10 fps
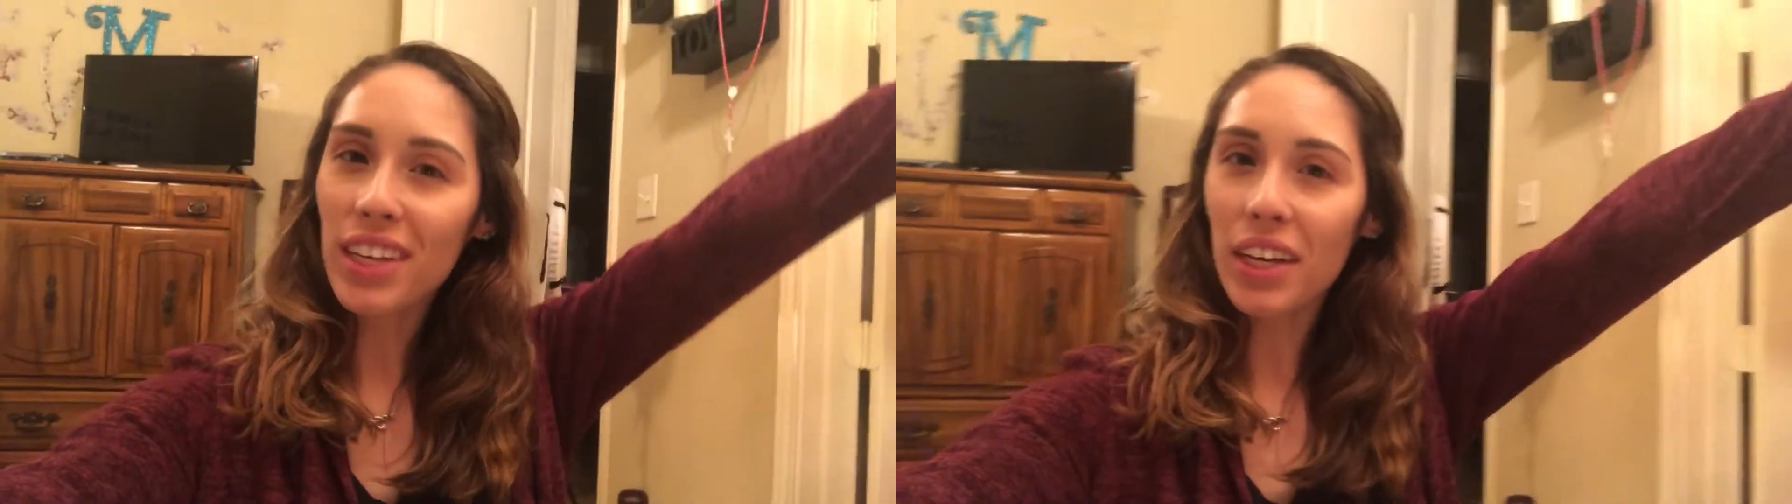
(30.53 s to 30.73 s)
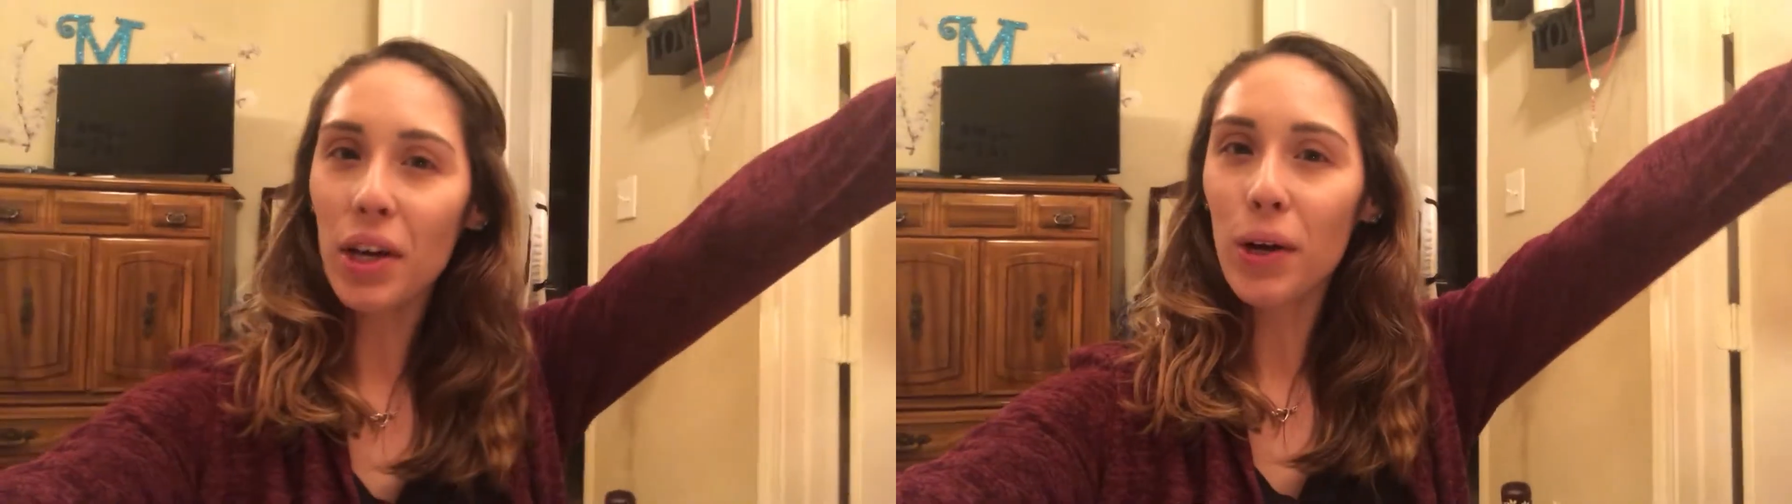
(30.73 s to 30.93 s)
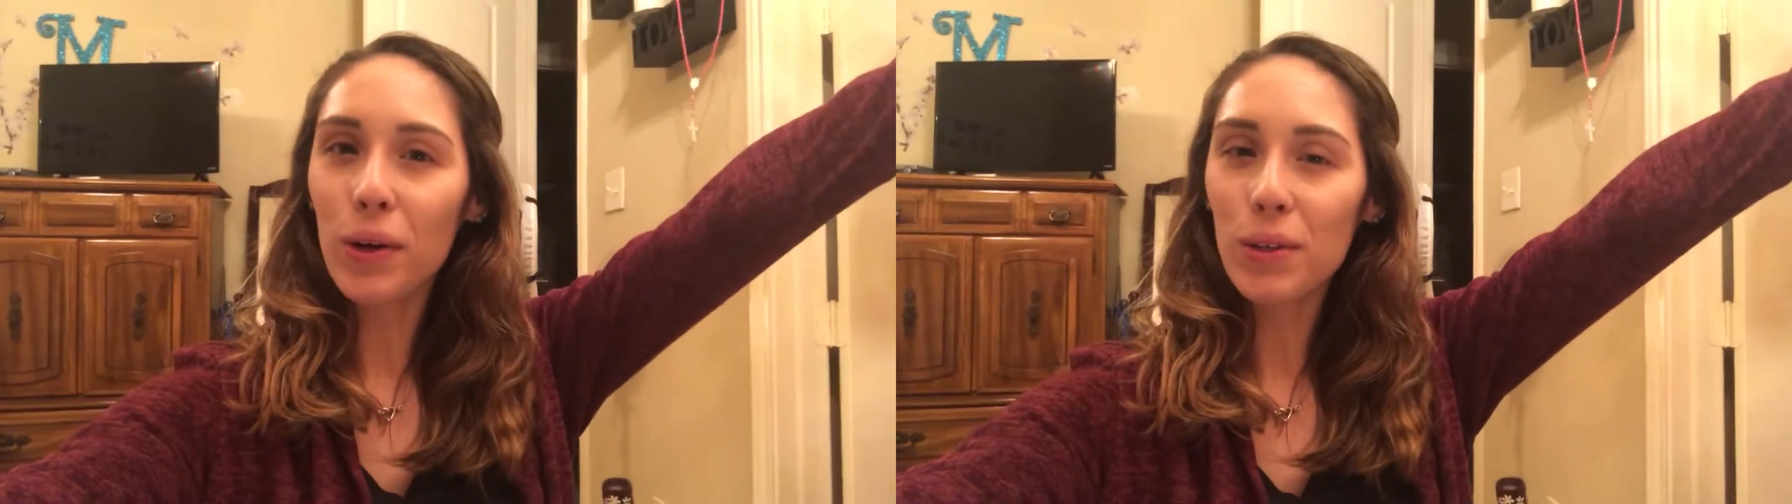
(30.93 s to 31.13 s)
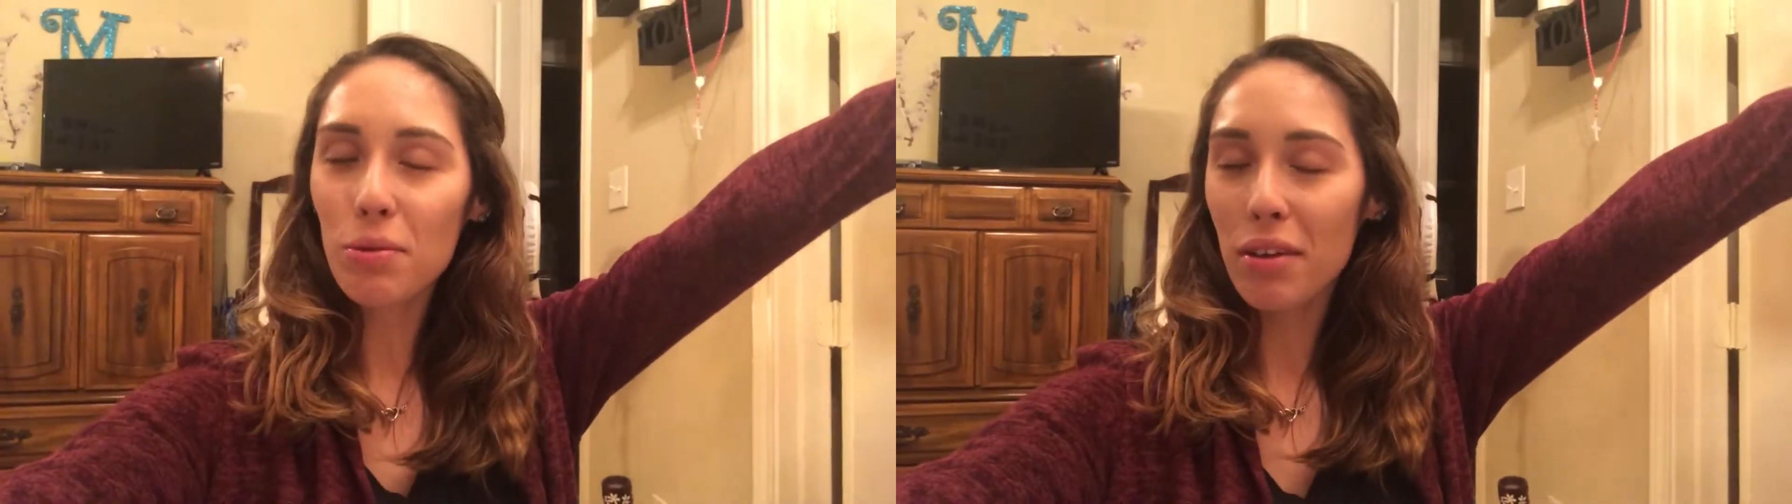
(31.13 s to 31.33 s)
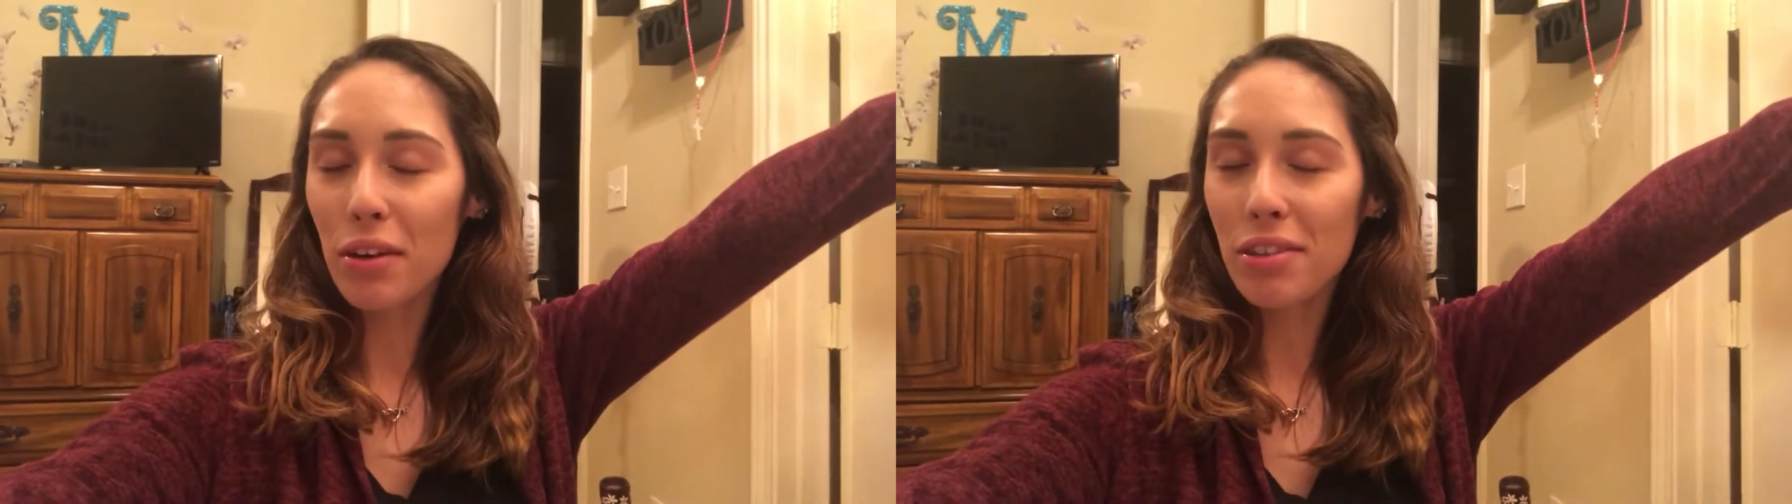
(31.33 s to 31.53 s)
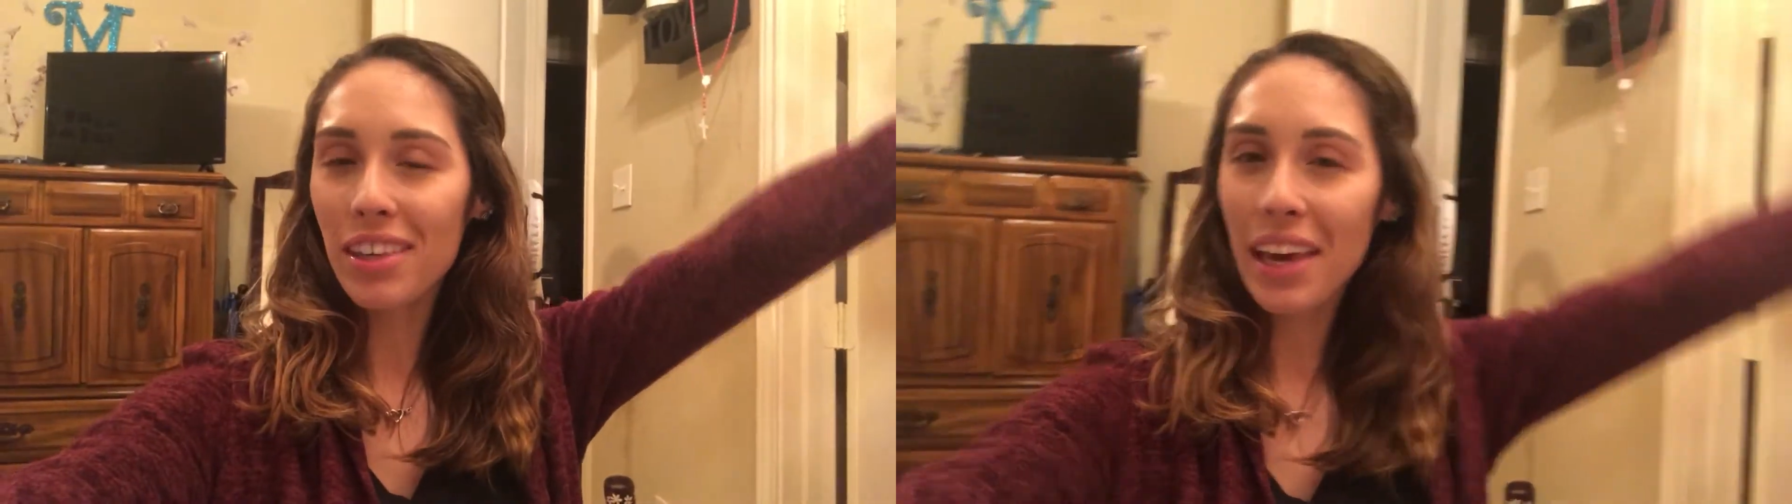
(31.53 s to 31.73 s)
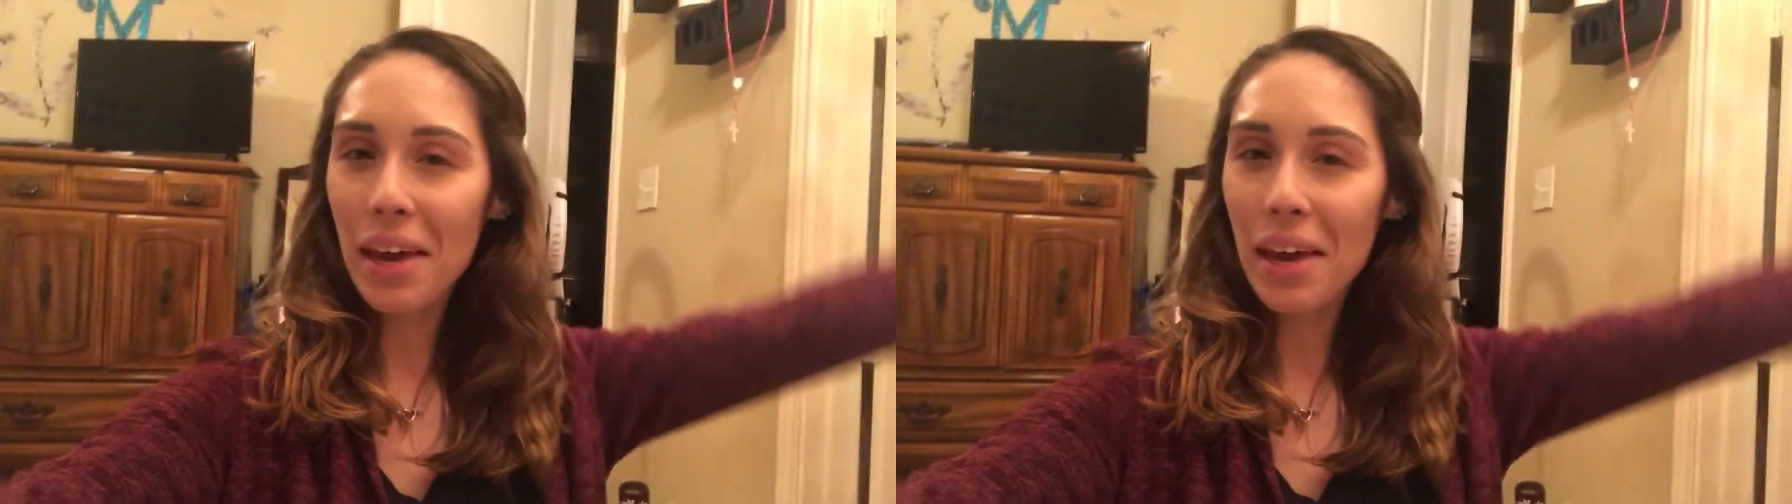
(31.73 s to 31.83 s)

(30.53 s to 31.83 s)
as I go oh, so we can go to the